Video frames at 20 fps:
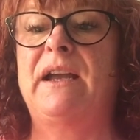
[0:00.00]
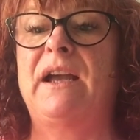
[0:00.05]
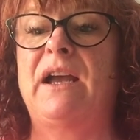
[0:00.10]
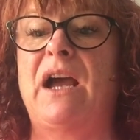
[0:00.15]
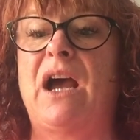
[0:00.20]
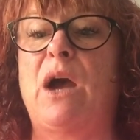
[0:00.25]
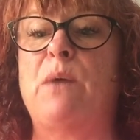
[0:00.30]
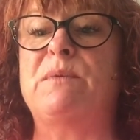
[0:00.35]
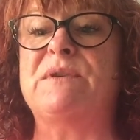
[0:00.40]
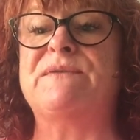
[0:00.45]

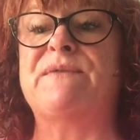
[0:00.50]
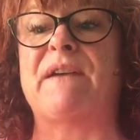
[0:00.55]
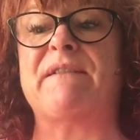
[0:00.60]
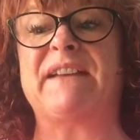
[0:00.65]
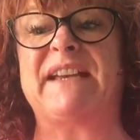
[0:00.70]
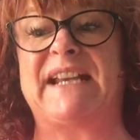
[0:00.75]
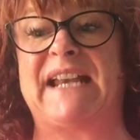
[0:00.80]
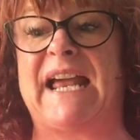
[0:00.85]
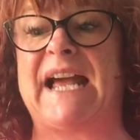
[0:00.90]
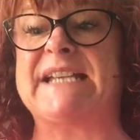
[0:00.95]
I was
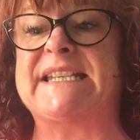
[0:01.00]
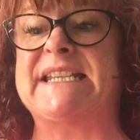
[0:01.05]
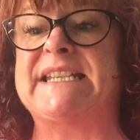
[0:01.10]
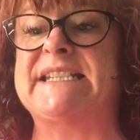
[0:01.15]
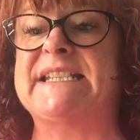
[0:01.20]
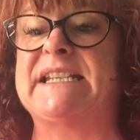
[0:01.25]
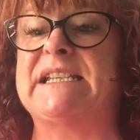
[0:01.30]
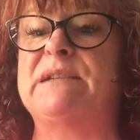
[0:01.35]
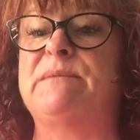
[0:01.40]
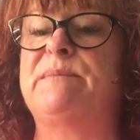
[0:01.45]
very glad he
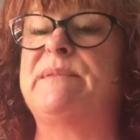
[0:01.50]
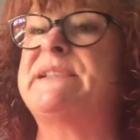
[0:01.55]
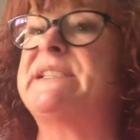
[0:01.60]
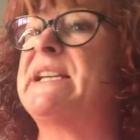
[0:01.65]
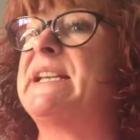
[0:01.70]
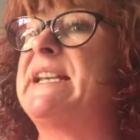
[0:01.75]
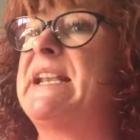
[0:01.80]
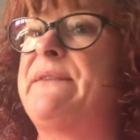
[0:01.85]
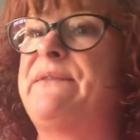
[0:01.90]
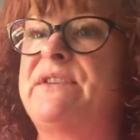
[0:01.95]
didn't, but
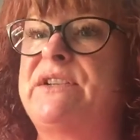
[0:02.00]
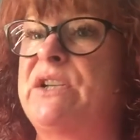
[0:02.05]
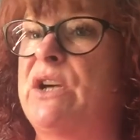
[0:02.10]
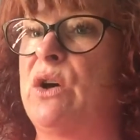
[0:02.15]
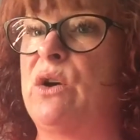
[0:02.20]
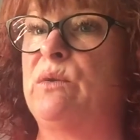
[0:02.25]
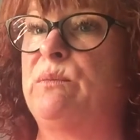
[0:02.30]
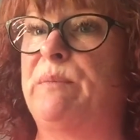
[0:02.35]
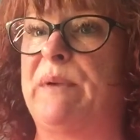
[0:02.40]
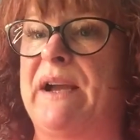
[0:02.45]
I never
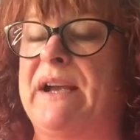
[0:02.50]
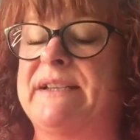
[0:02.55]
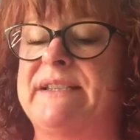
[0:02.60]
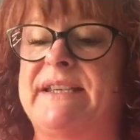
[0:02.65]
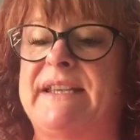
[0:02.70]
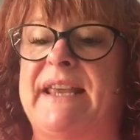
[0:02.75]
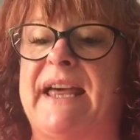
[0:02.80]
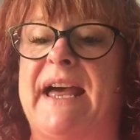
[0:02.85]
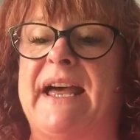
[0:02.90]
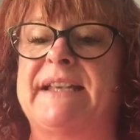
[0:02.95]
told
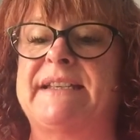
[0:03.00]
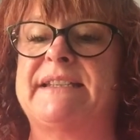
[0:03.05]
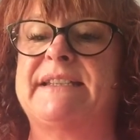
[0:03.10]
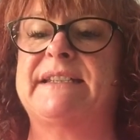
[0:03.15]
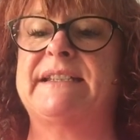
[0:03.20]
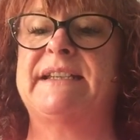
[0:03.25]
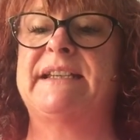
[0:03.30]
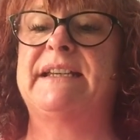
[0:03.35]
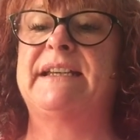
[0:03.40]
Bertie that.